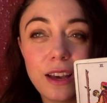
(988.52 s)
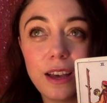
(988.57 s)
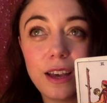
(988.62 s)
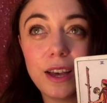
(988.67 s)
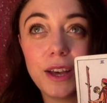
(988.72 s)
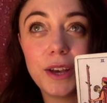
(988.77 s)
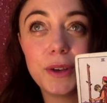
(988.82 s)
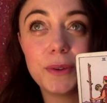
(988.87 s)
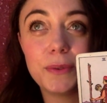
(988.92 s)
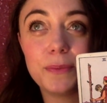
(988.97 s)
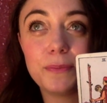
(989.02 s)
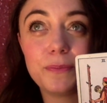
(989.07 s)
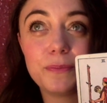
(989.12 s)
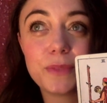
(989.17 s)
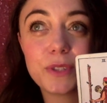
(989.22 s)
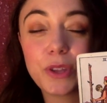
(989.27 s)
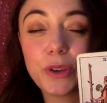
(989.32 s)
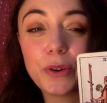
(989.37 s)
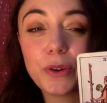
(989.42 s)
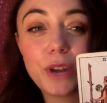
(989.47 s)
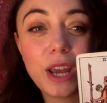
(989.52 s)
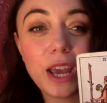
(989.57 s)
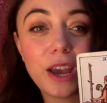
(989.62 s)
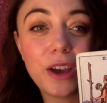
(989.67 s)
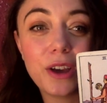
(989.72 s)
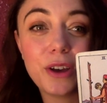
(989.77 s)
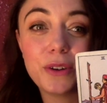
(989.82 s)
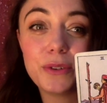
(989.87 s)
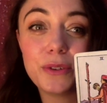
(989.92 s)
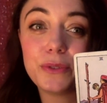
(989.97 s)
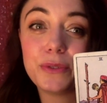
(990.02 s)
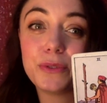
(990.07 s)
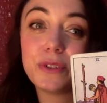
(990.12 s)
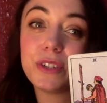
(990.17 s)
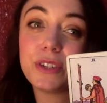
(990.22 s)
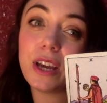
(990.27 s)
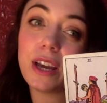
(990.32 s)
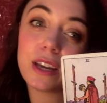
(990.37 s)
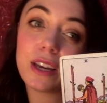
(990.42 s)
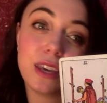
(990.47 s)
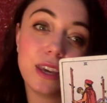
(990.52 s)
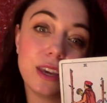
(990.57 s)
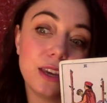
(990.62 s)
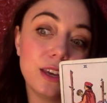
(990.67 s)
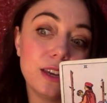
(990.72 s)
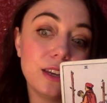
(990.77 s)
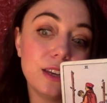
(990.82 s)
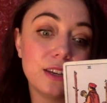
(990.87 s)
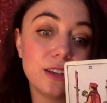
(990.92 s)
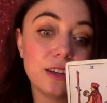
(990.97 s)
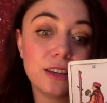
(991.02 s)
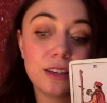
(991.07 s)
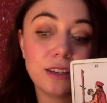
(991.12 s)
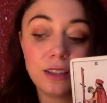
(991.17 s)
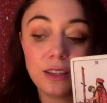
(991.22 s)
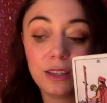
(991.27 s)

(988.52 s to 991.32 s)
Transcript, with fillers: Um, slow down, check in,